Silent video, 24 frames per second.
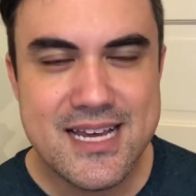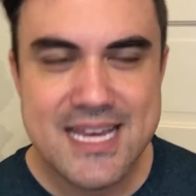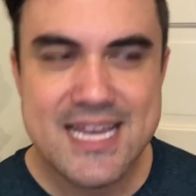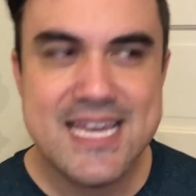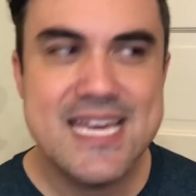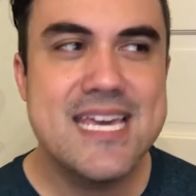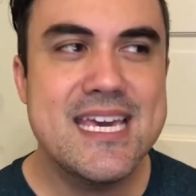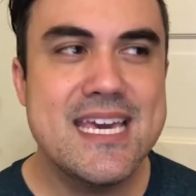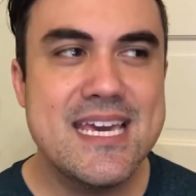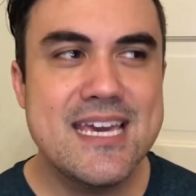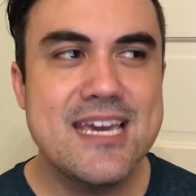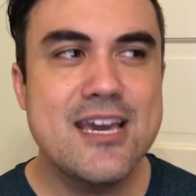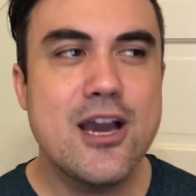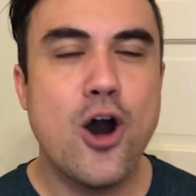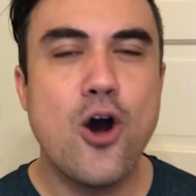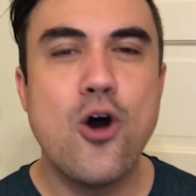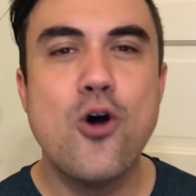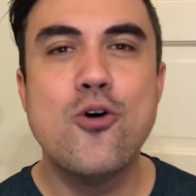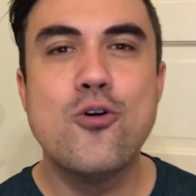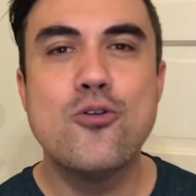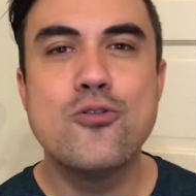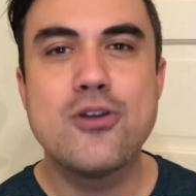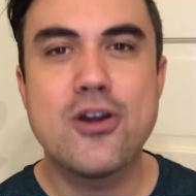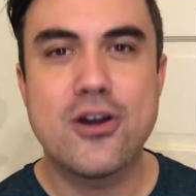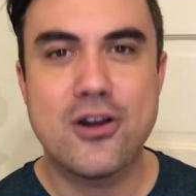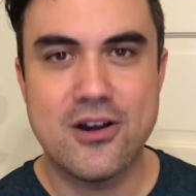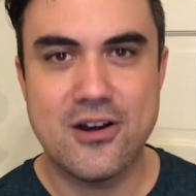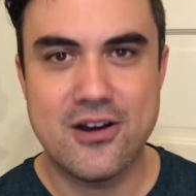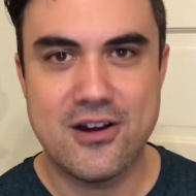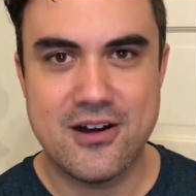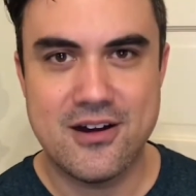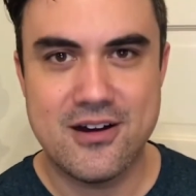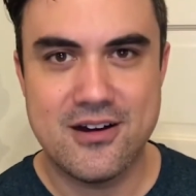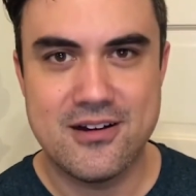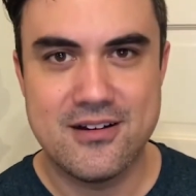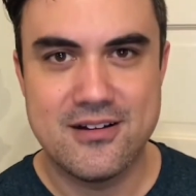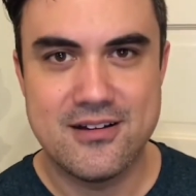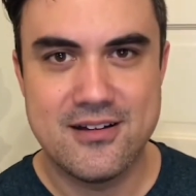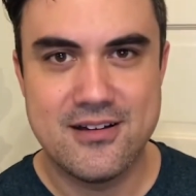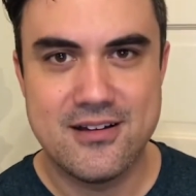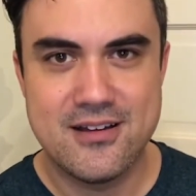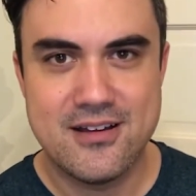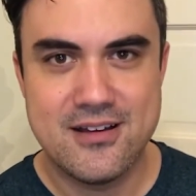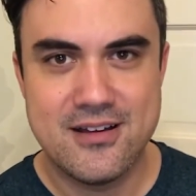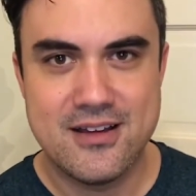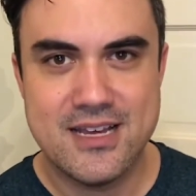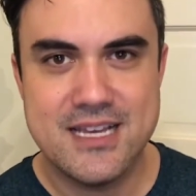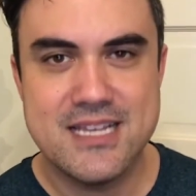He owed her
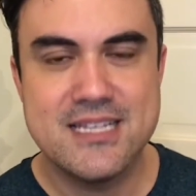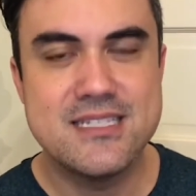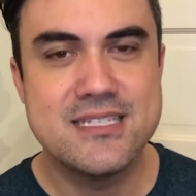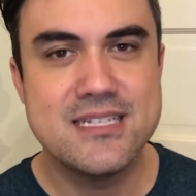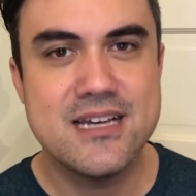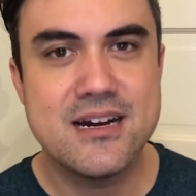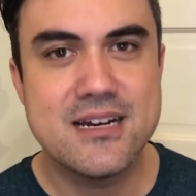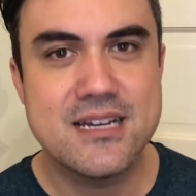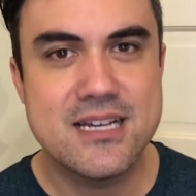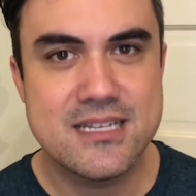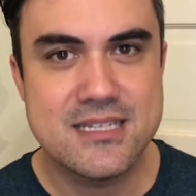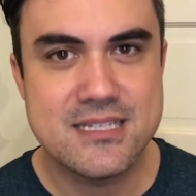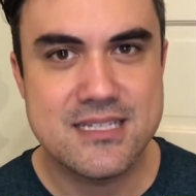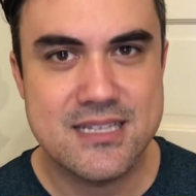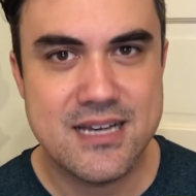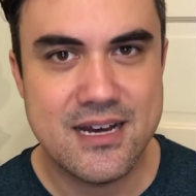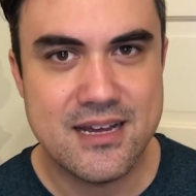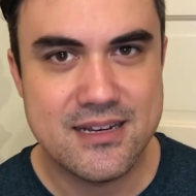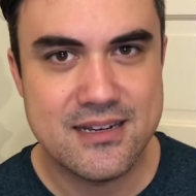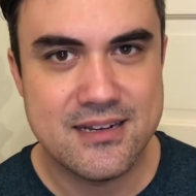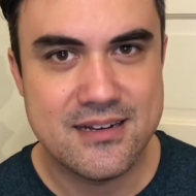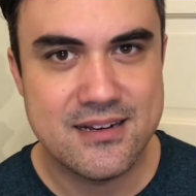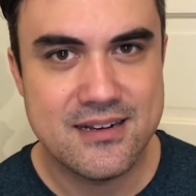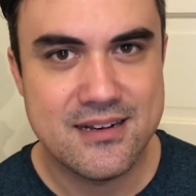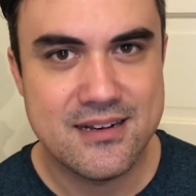his youngest son,